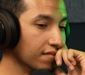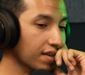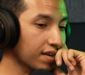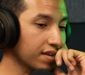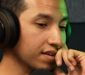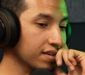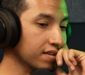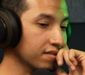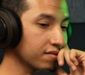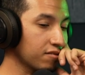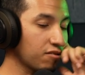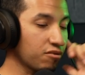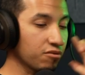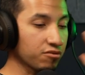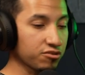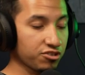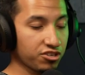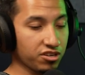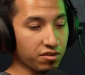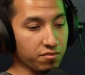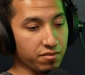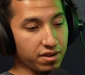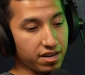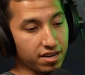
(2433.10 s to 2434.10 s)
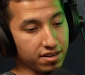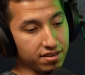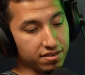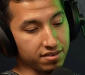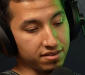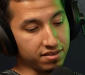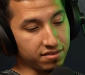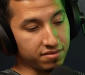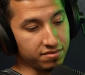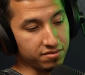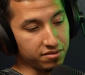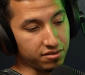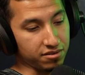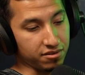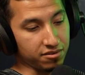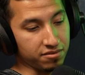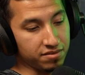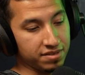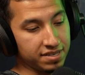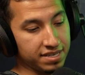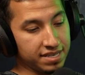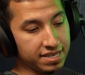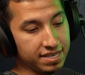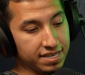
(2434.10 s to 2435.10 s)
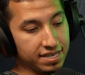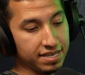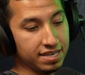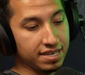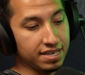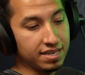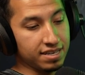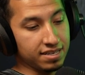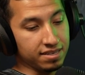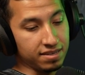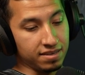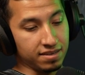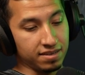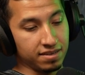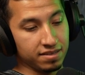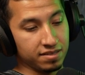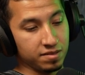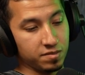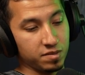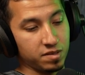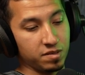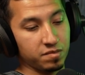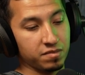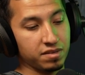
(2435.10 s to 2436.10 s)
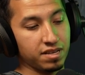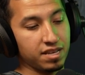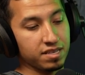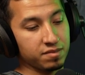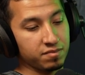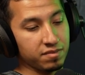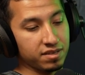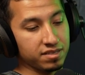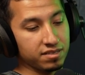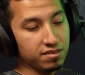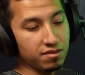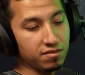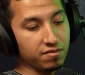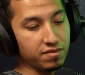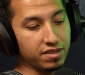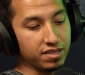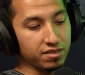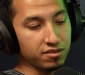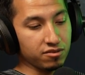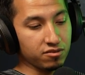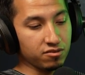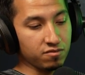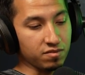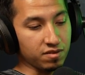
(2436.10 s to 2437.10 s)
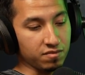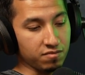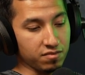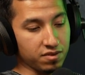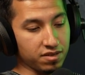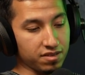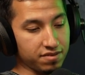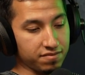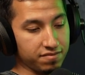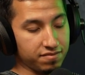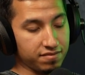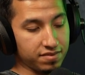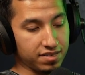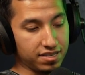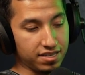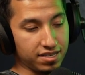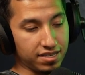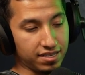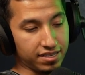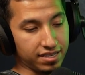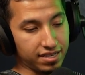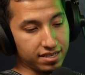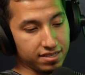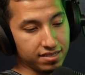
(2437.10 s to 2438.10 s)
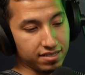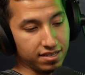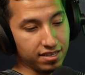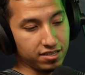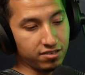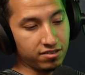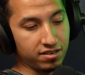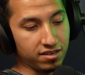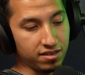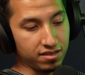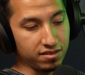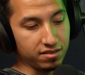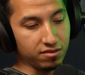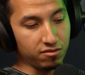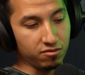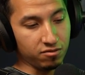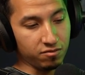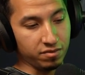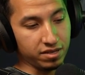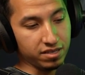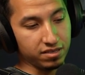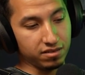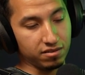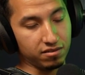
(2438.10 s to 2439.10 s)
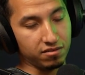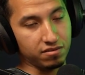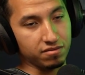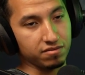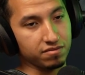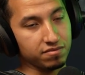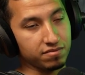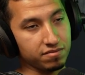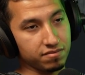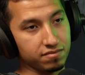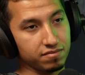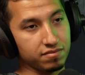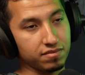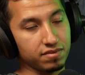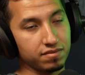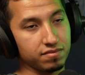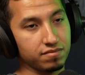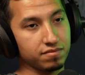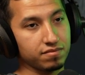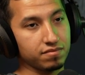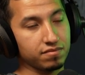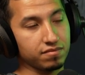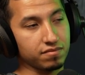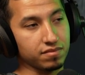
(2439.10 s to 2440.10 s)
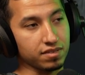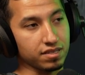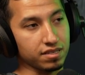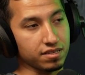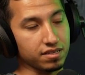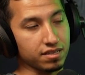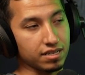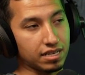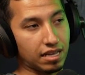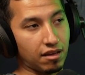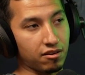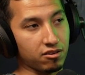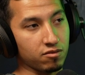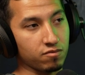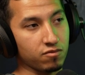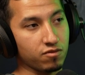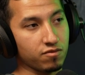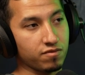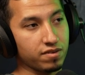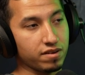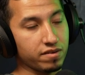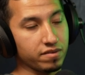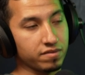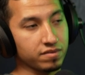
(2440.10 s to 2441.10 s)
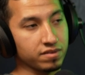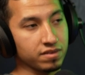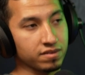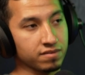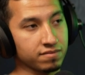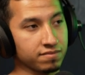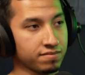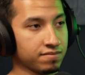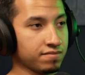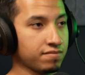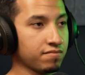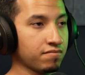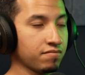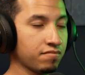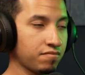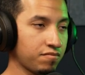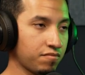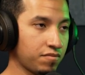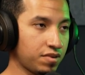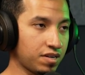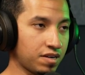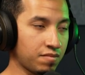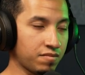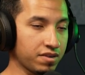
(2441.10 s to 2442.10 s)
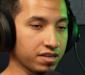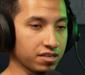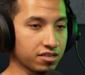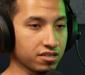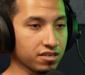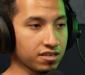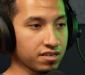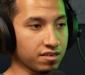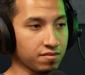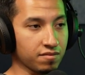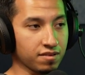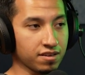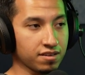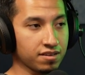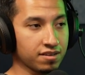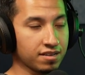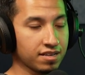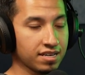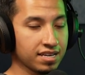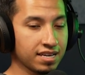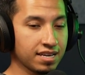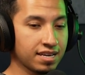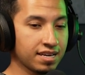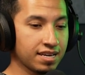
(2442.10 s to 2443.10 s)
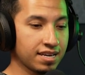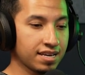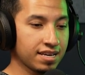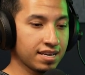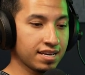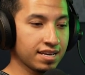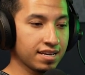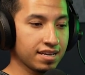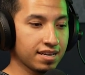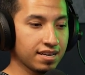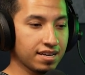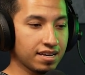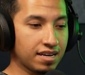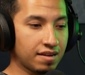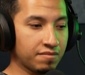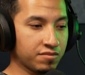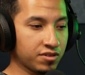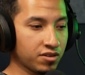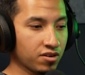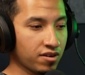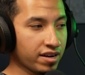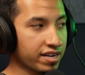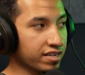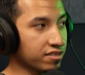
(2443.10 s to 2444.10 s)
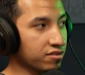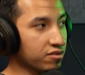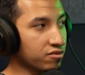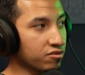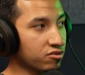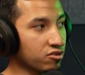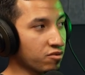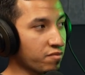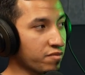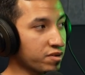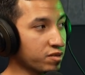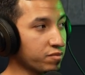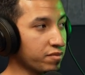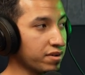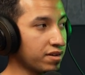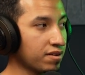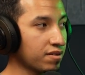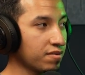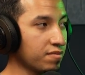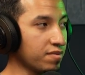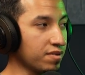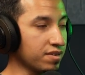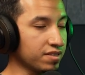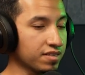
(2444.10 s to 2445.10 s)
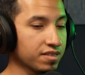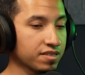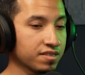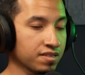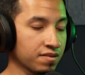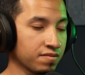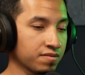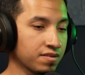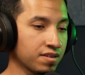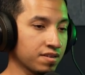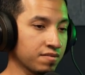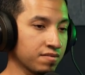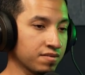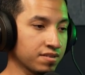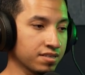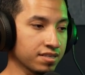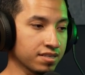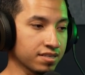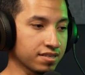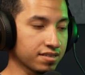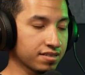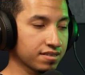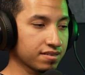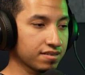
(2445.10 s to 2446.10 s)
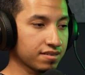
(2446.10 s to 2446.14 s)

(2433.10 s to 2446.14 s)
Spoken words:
yeah, he can hold shit back, So yeah, sometimes I ask myself that too. I mean, but like I said, I try not to hold myself like accountable for everything. But I'm like, shit, man. I'm sure I could do so much better, but at the same time, it's like,